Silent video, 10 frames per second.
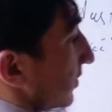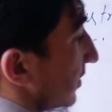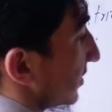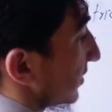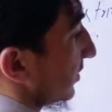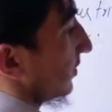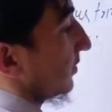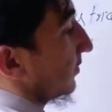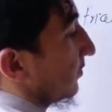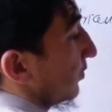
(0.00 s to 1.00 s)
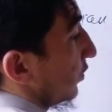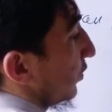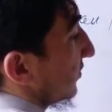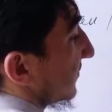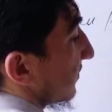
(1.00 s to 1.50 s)
This
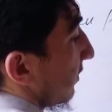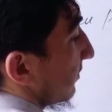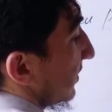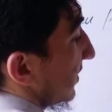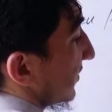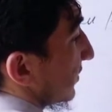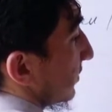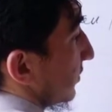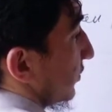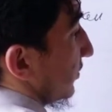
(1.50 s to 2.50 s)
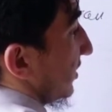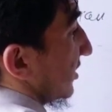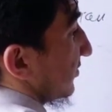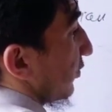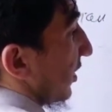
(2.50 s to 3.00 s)
moves from this to
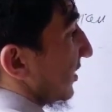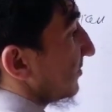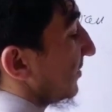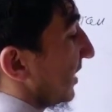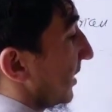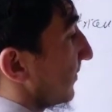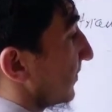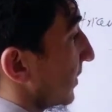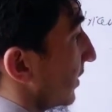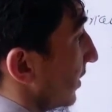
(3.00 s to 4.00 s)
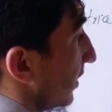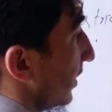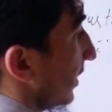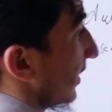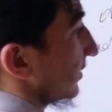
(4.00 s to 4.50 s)
this point P,
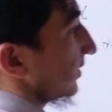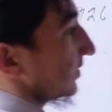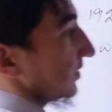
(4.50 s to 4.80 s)
and it